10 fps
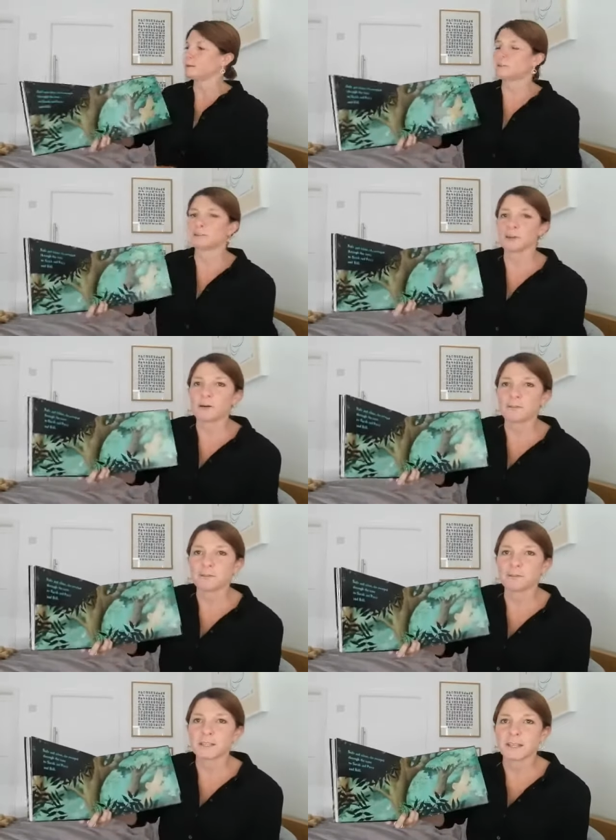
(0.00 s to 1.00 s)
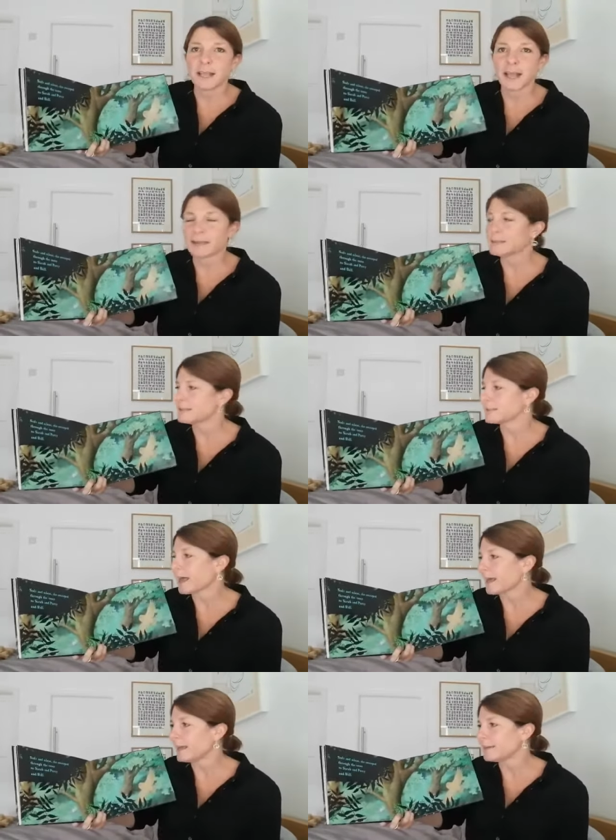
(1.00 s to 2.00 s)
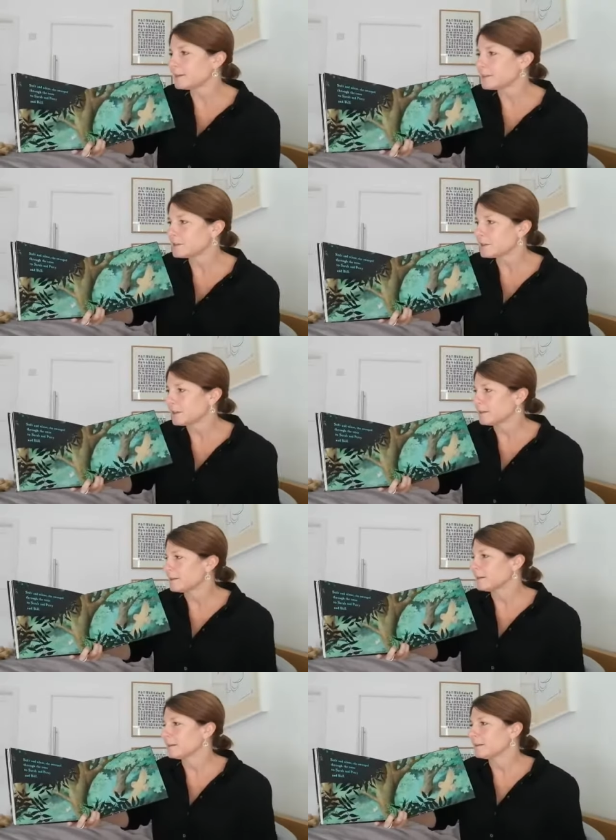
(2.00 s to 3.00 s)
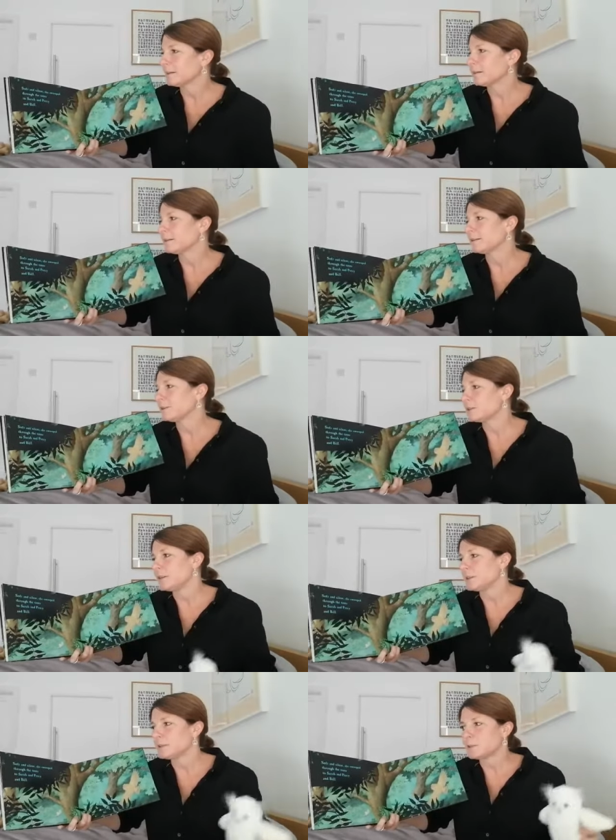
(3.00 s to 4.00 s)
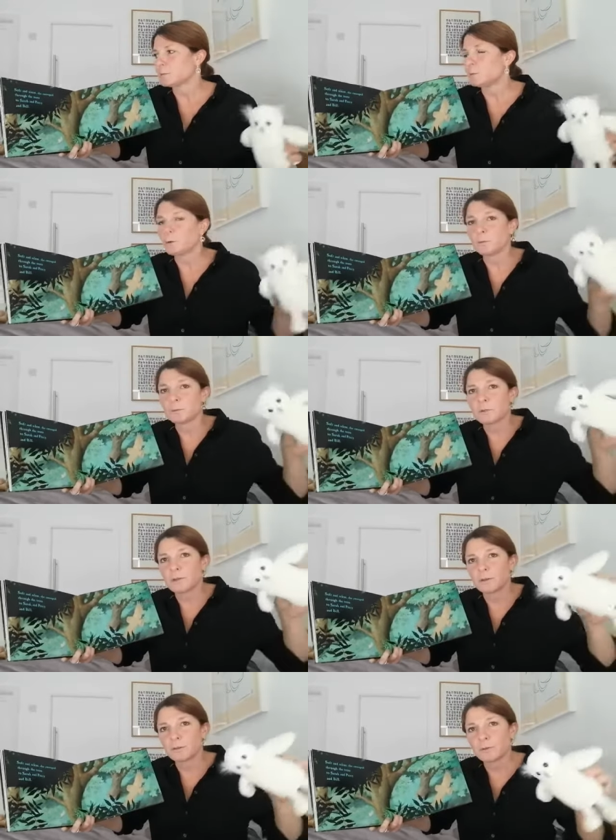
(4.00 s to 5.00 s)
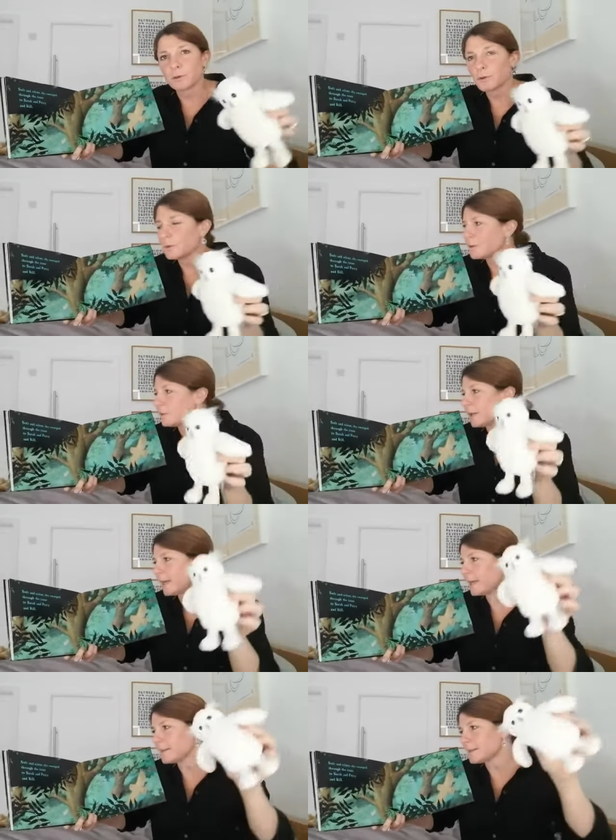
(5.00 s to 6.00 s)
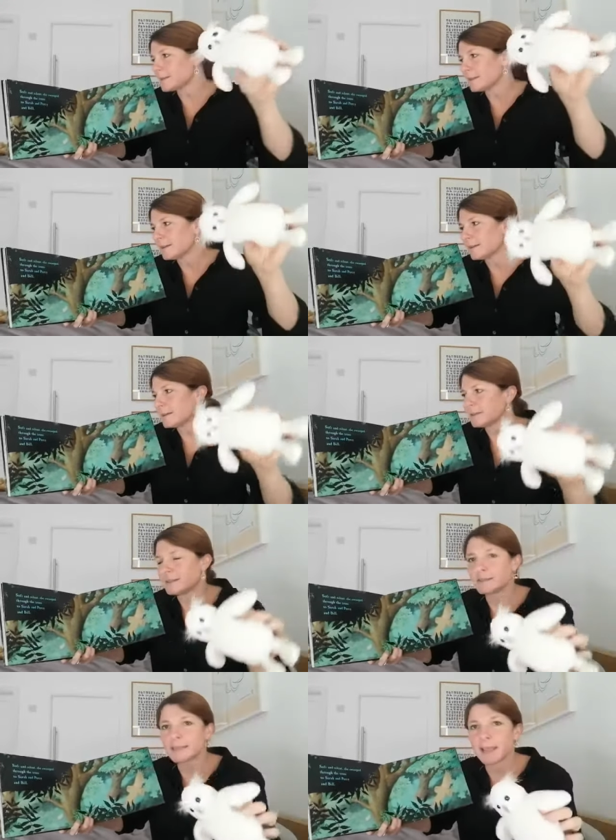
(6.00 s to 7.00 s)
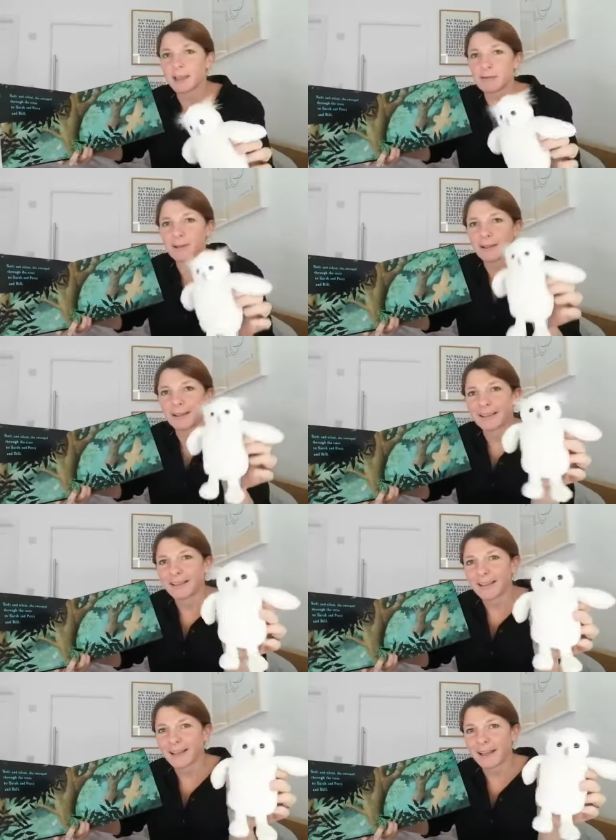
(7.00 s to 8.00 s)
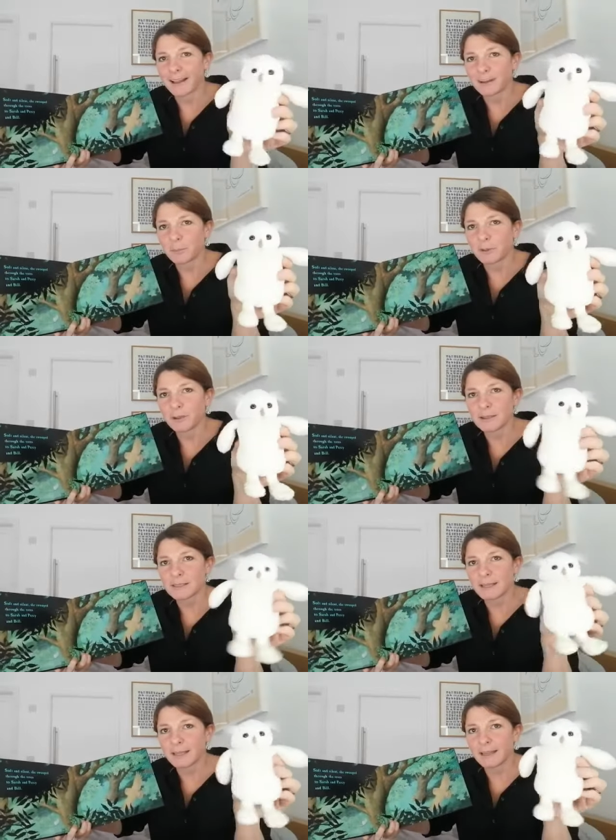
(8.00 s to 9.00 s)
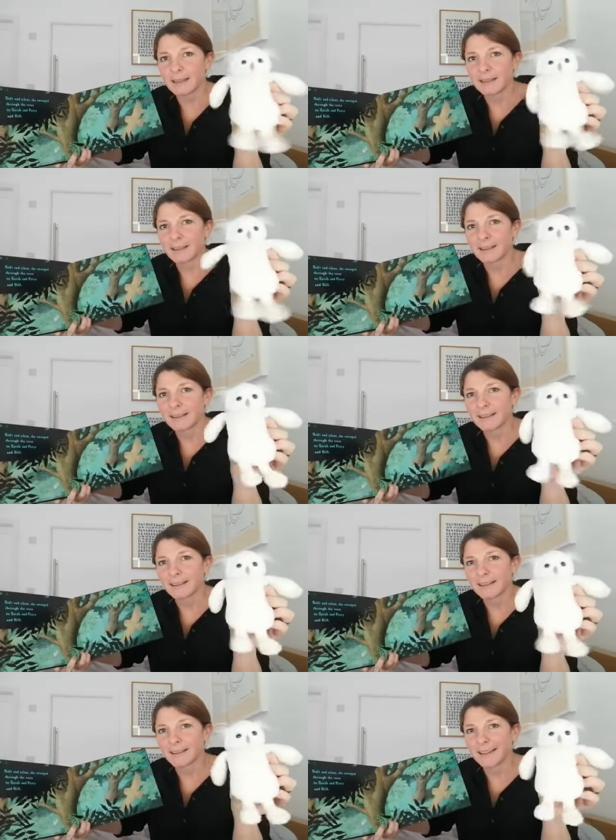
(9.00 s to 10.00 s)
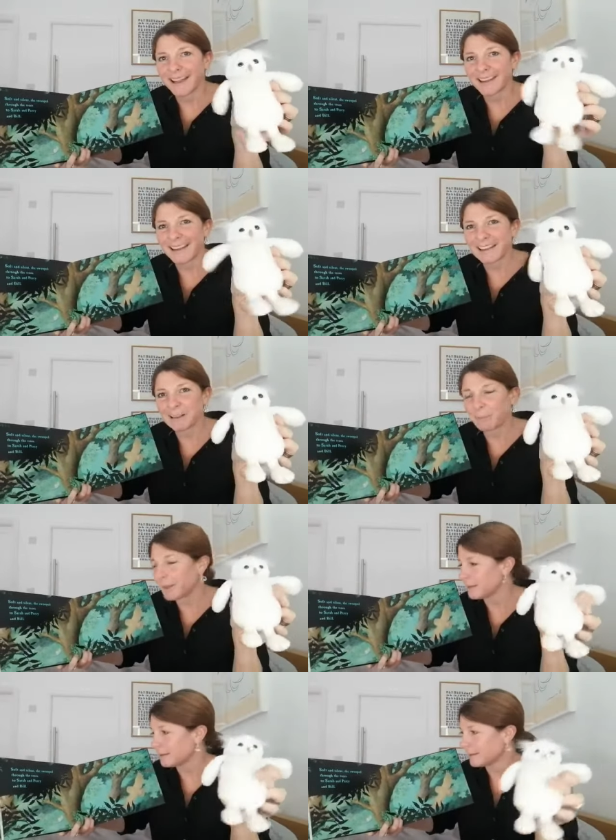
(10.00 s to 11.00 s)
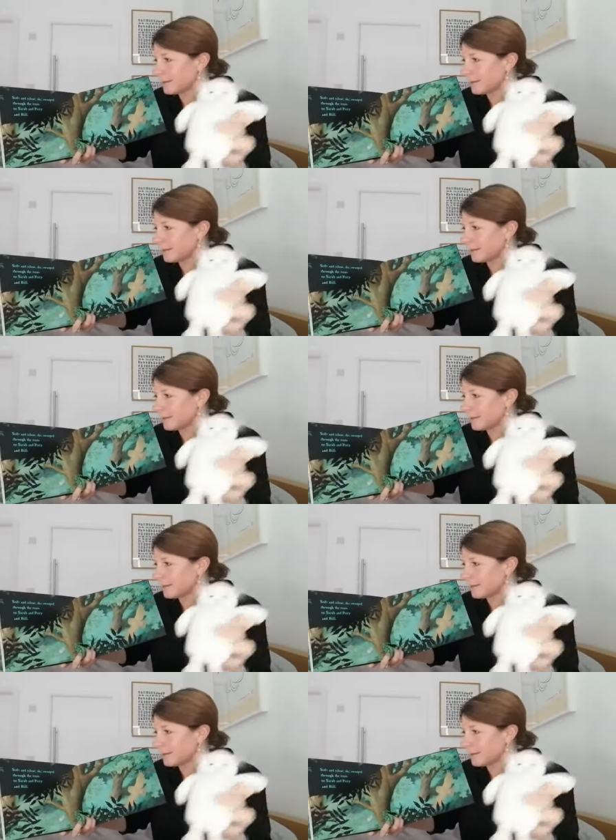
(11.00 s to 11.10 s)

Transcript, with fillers: soft and silent, she swooped through the trees to Sarah and Percy and little Bill.